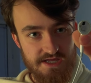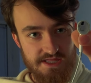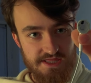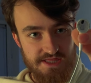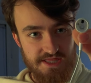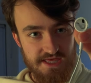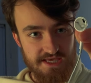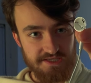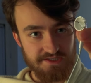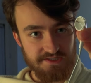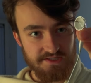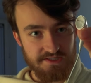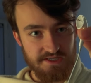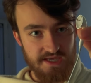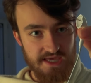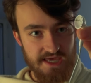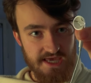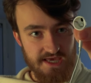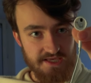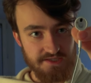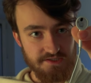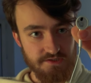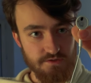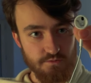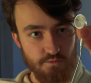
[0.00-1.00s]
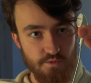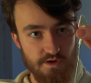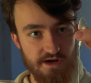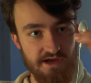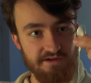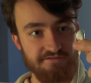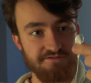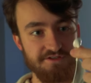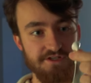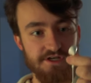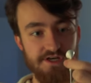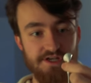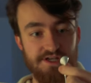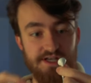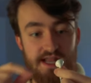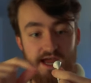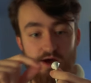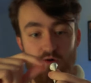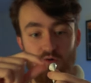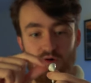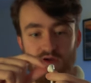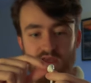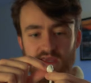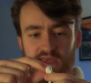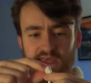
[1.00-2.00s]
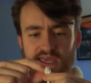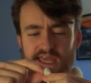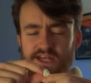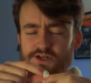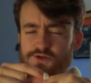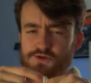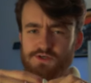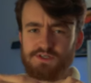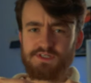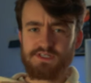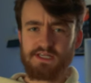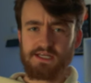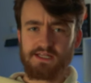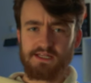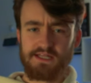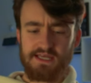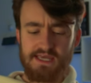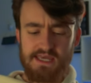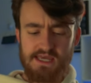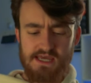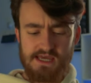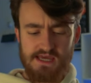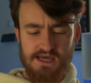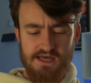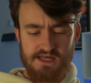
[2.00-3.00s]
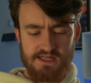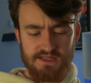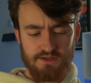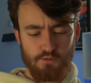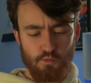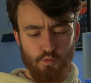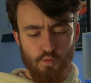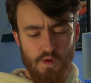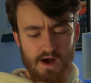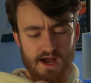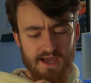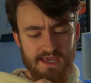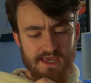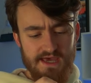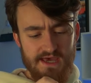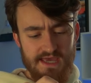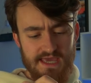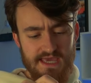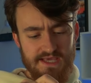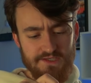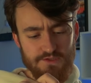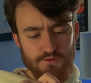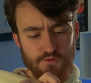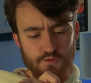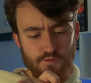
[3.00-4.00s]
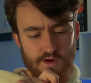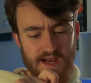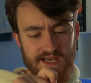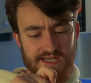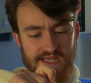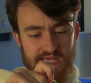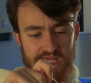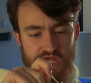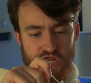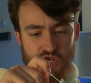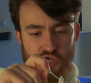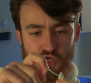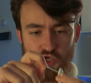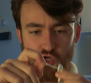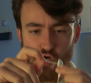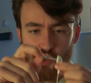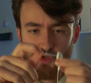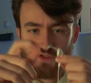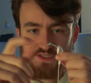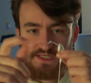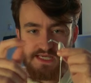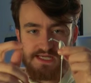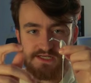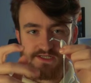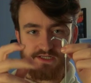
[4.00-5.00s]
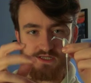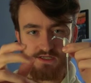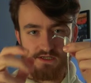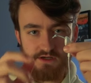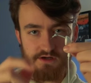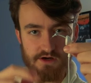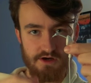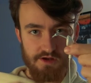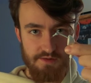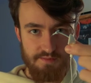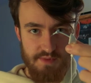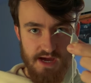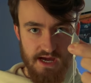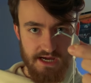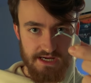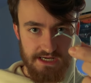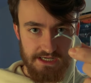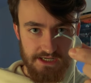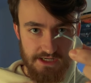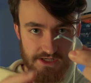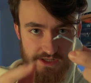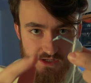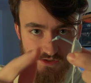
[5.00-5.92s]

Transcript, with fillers: This is what I've done. Now, interestingly, the wire is already knotted on mine.